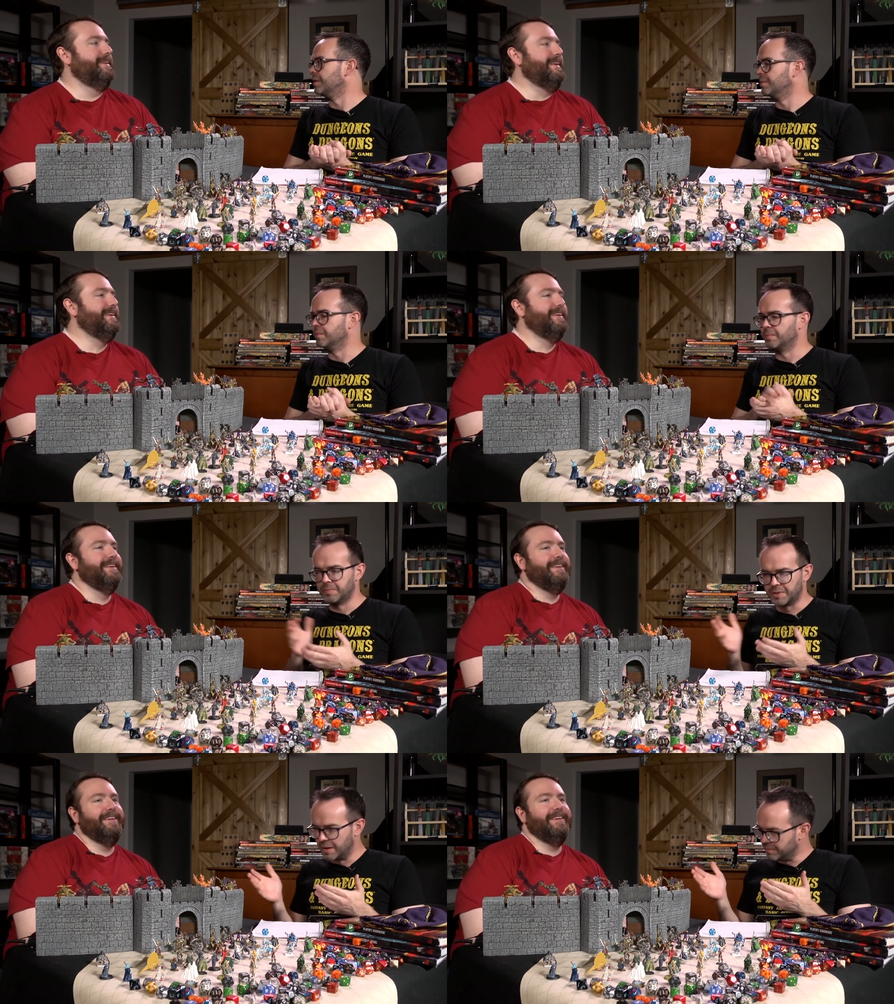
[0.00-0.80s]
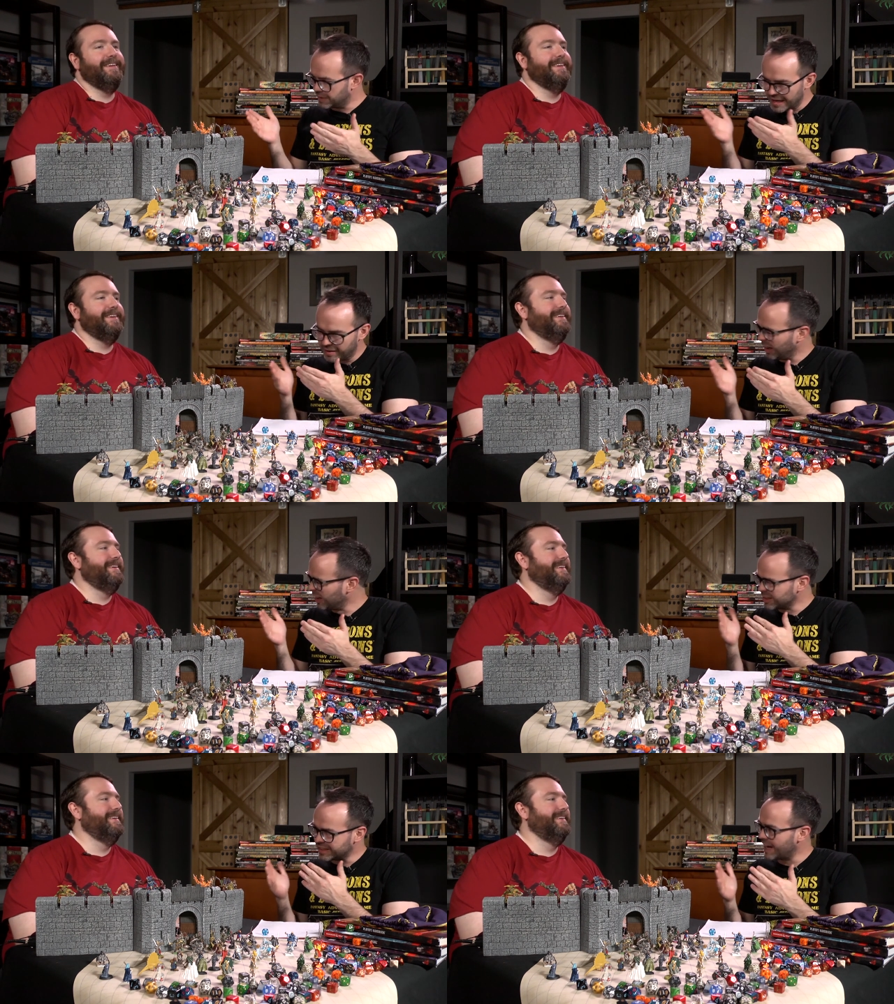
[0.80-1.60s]
Speaker 1: and you come down a
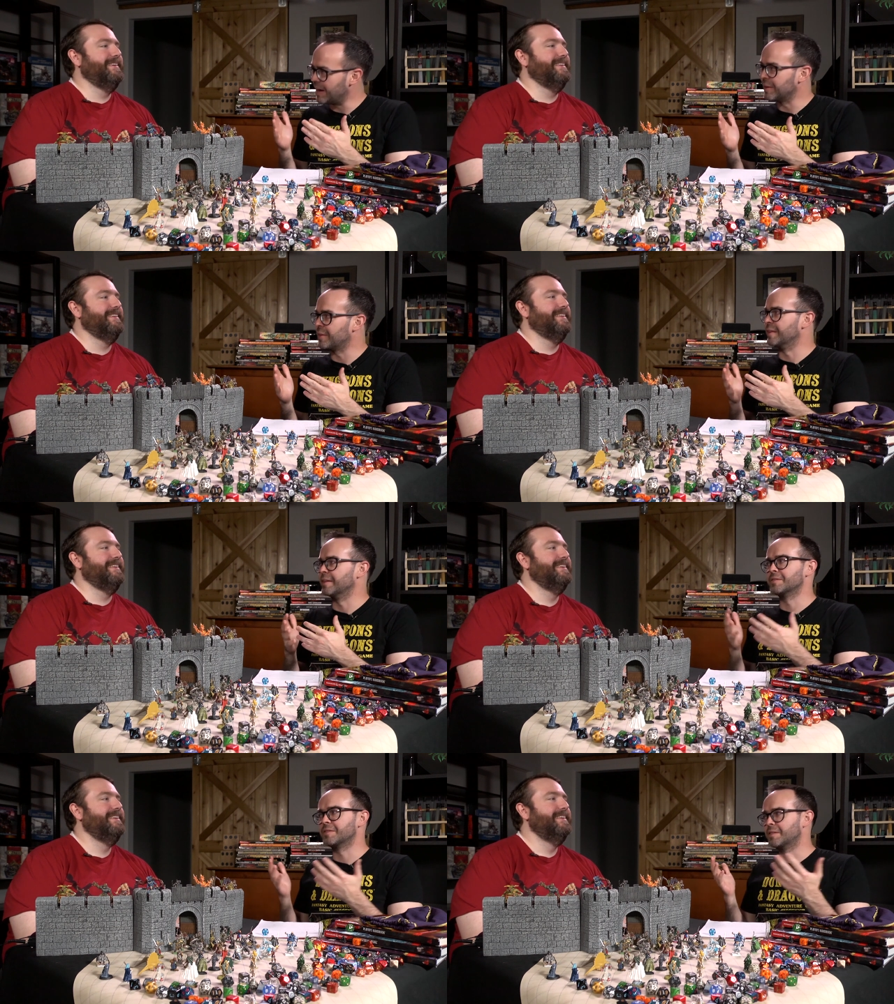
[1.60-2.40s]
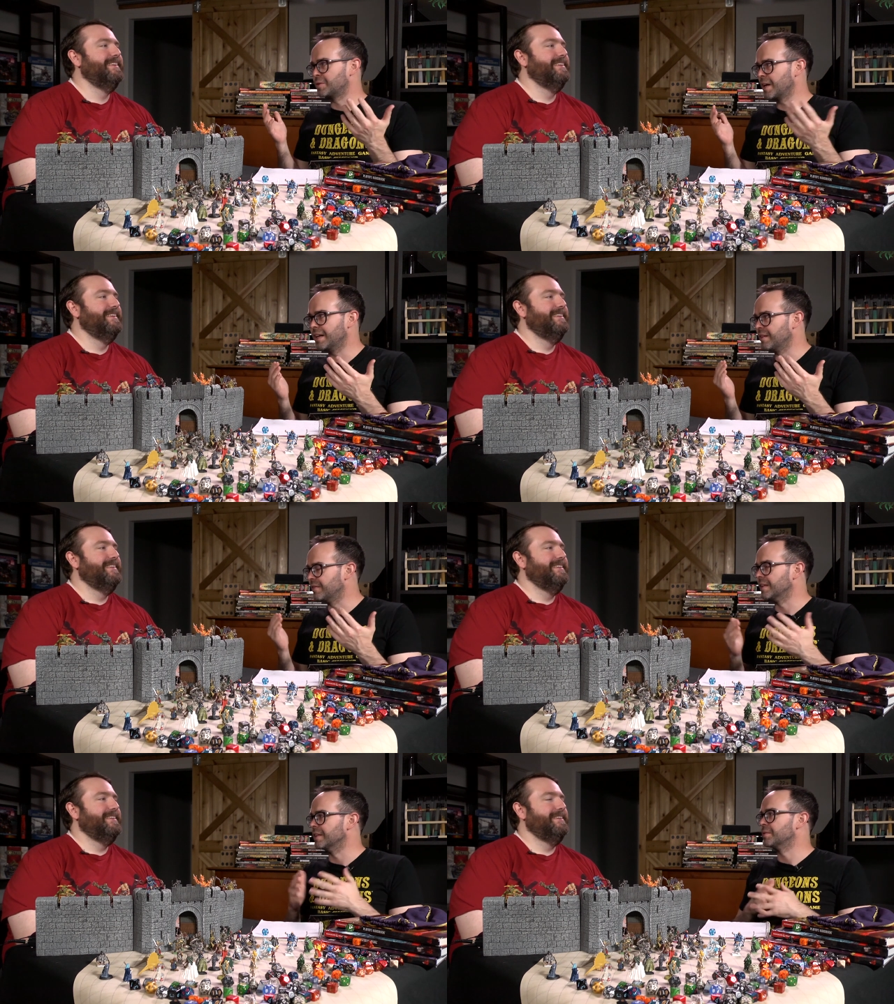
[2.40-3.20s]
little south and there's the trading
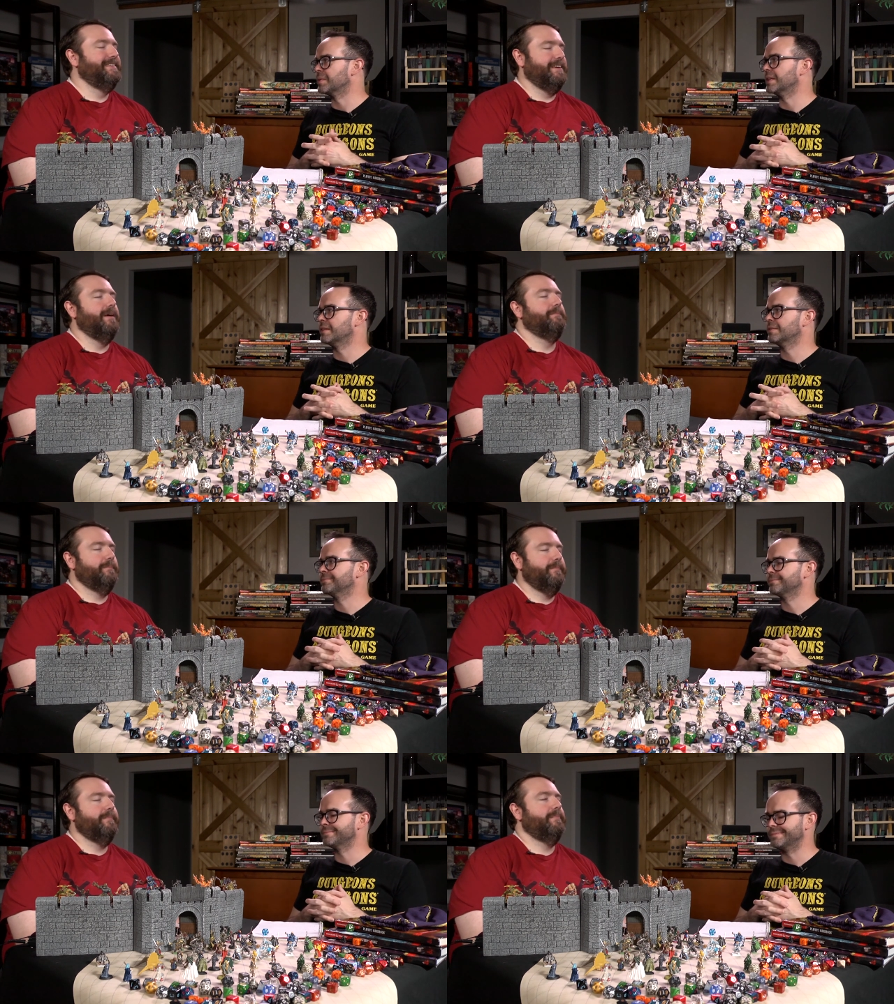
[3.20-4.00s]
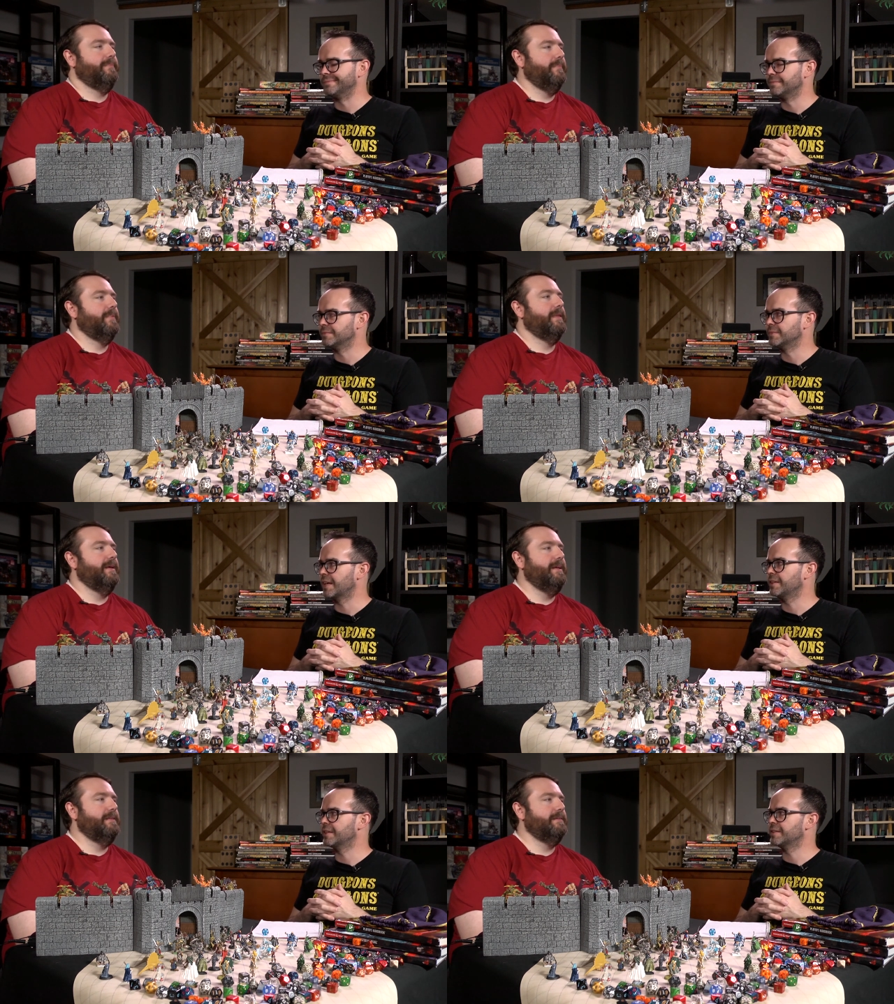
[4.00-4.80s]
village well
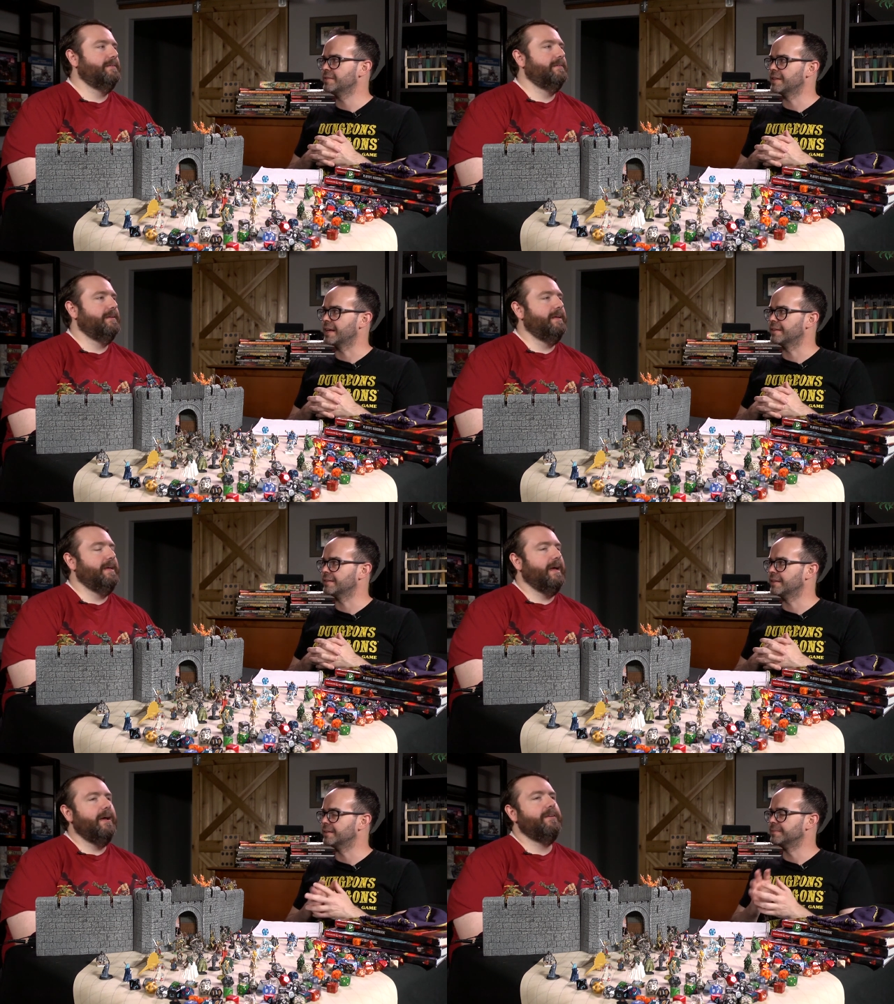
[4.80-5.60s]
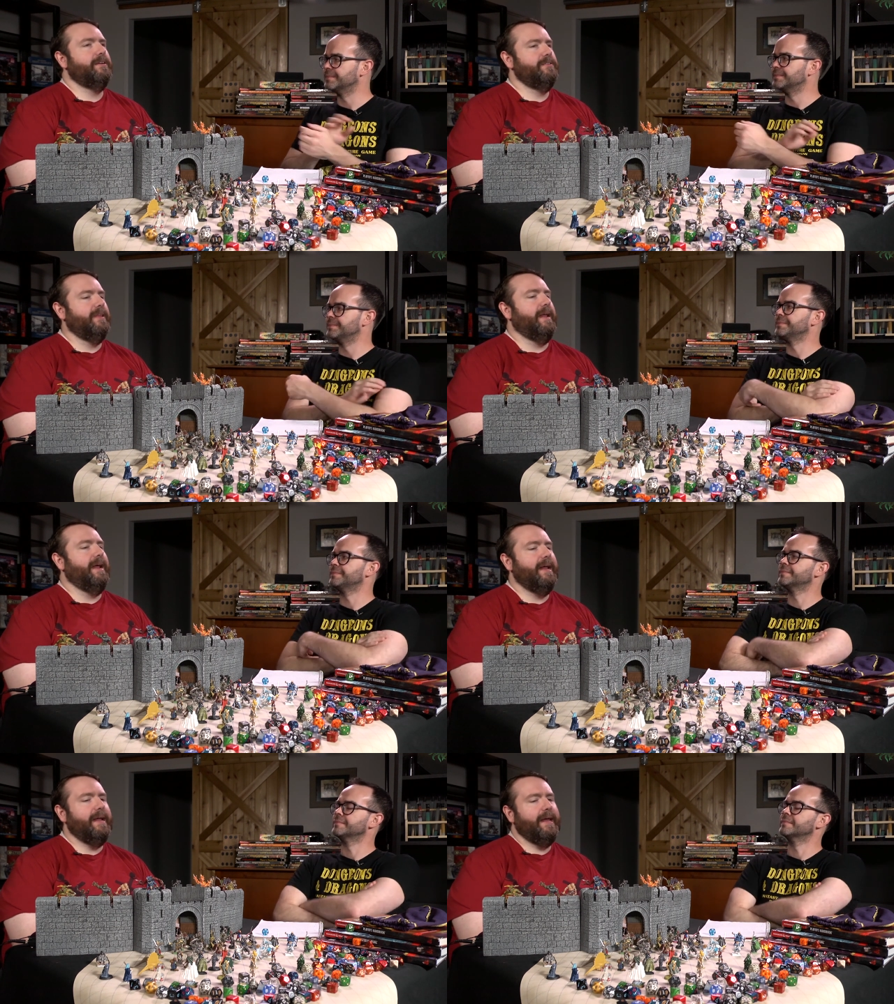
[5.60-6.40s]
how are you going to do that? Yeah, how
Speaker 2: are you going to do that?
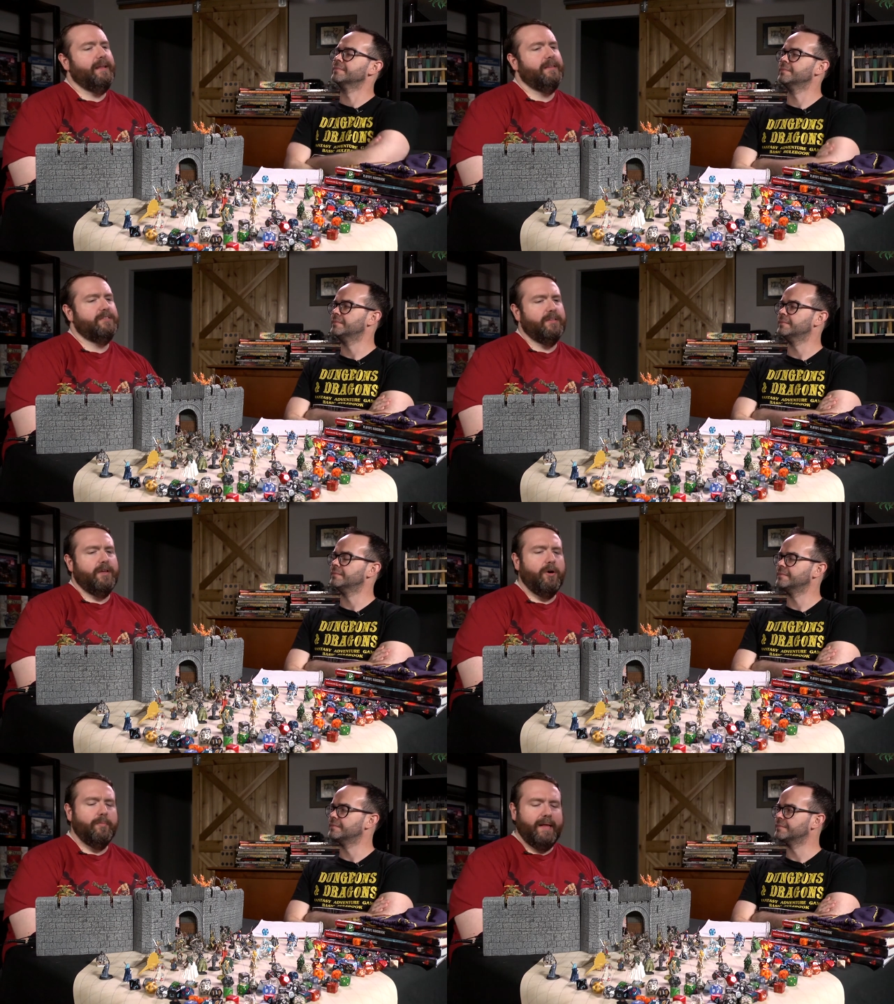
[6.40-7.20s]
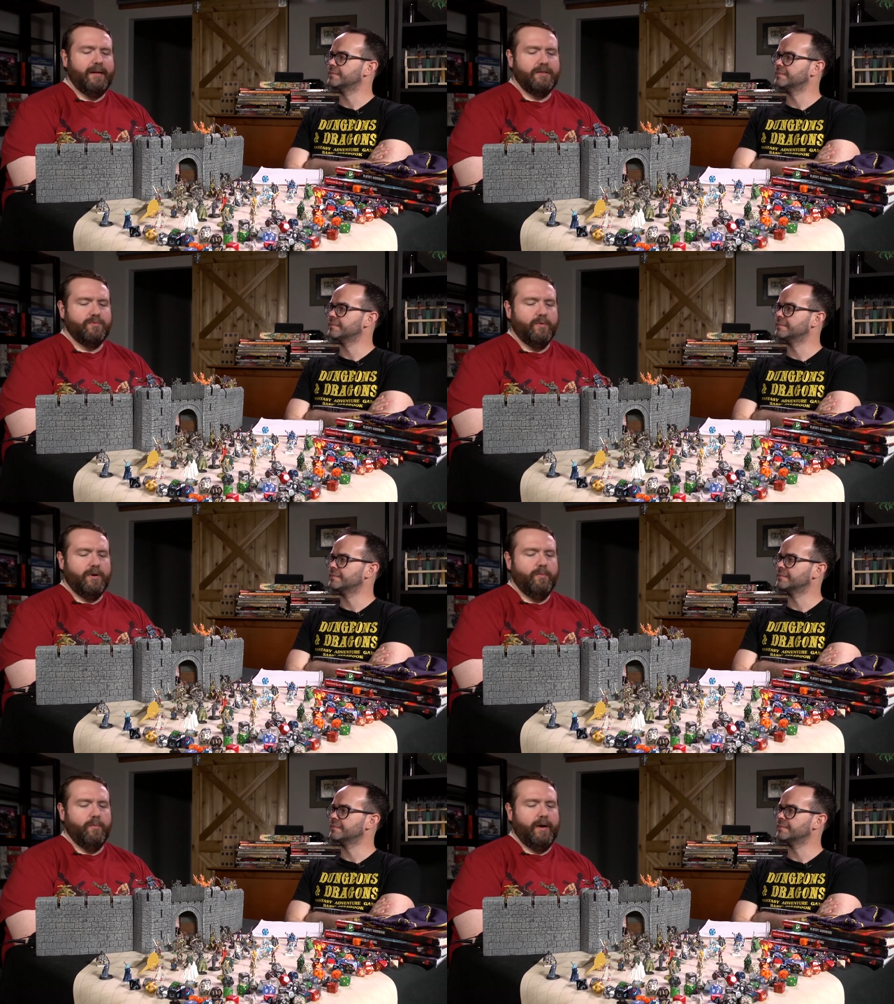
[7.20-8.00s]
I, and, and so the homeland is
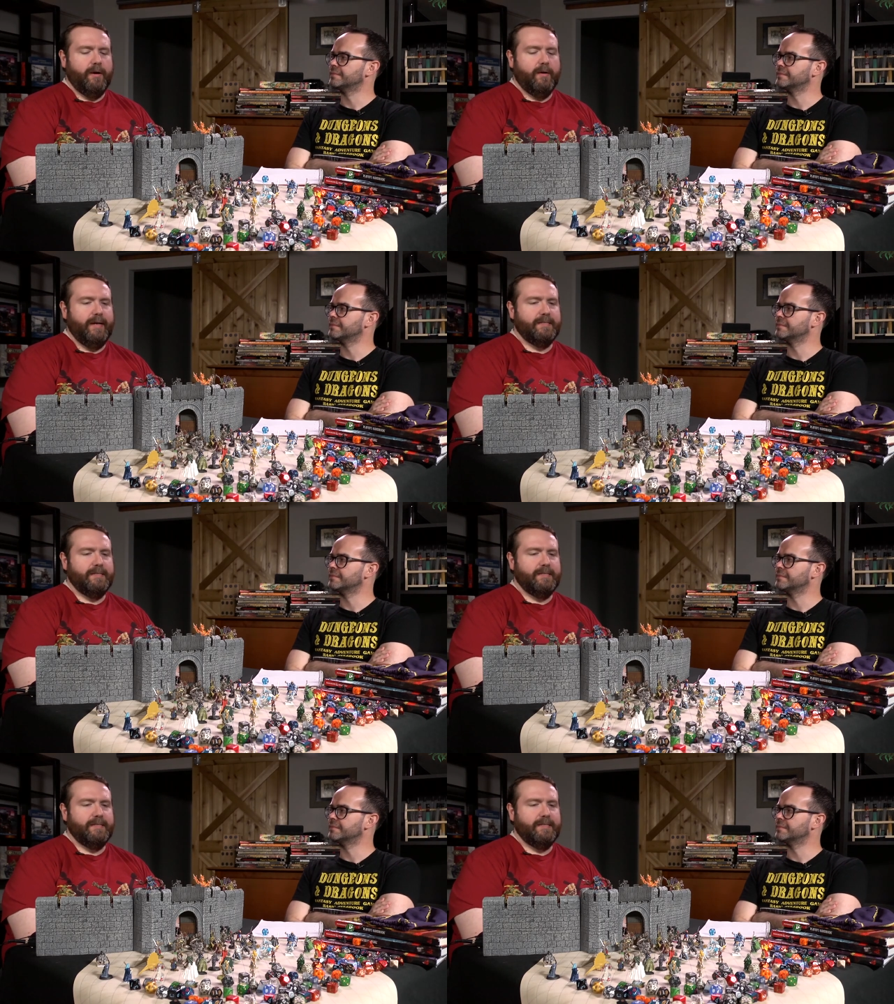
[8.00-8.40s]
one where